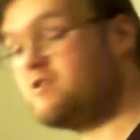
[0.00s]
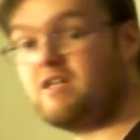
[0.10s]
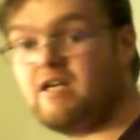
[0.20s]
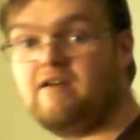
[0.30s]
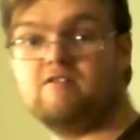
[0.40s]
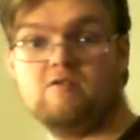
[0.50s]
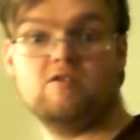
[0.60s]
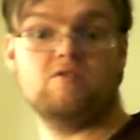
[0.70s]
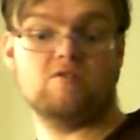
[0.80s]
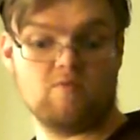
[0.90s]
thing I have to do is
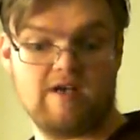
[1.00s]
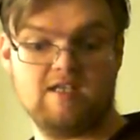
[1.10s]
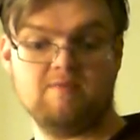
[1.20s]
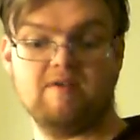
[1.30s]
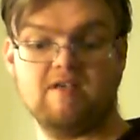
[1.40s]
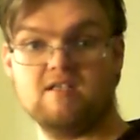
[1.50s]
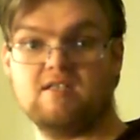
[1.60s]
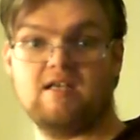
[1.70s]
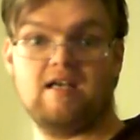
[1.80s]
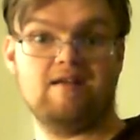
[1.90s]
choose a race because
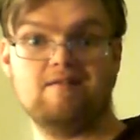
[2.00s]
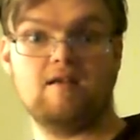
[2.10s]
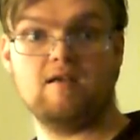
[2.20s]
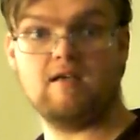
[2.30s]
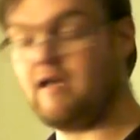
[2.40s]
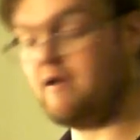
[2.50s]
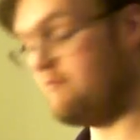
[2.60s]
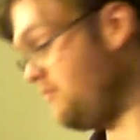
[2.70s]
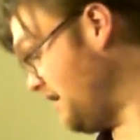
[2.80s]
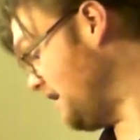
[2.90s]
I can't
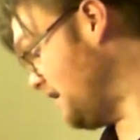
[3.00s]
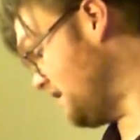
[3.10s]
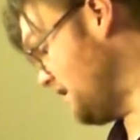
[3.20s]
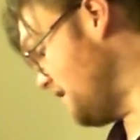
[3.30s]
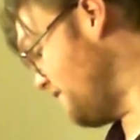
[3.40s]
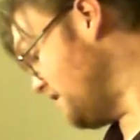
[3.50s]
play anything if